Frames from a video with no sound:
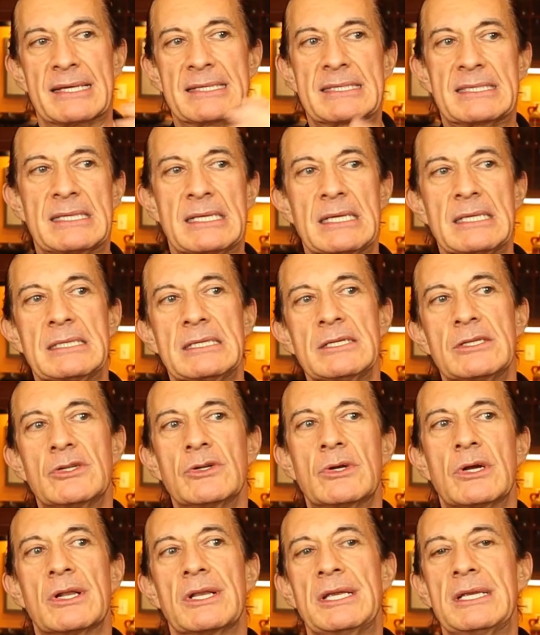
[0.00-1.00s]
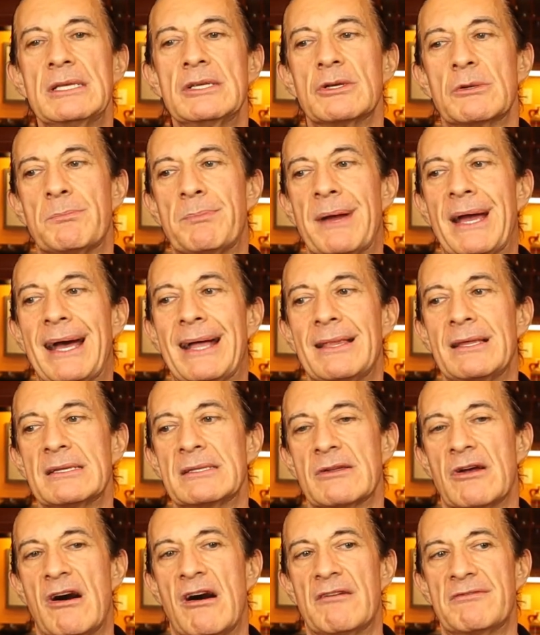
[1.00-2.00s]
acidity to clean your
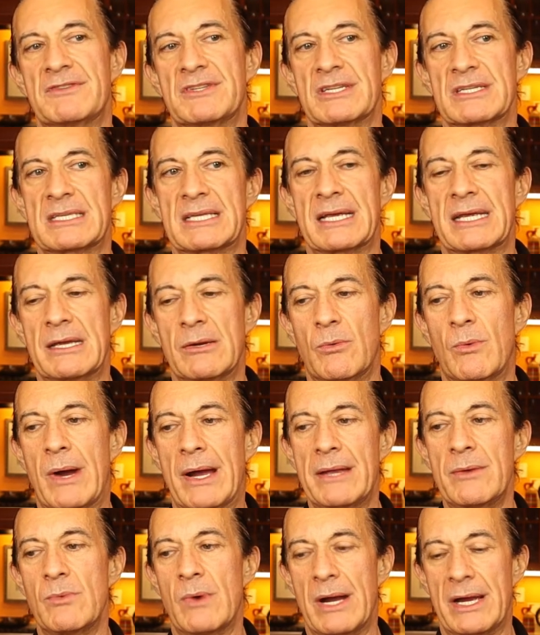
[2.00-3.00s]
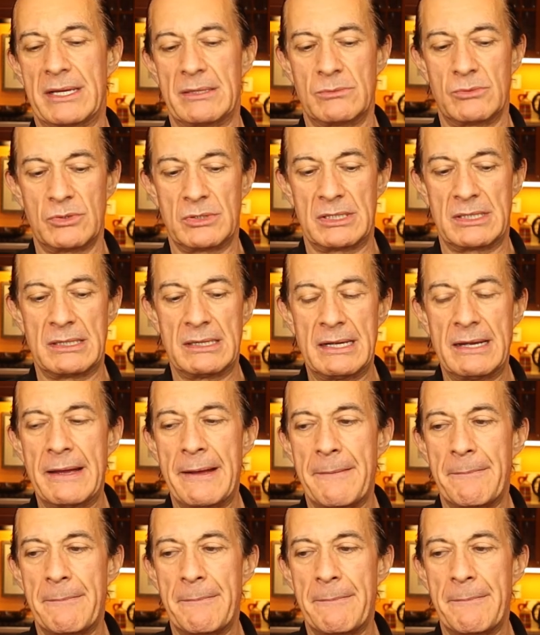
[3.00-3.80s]
palate off, just like a white wine would,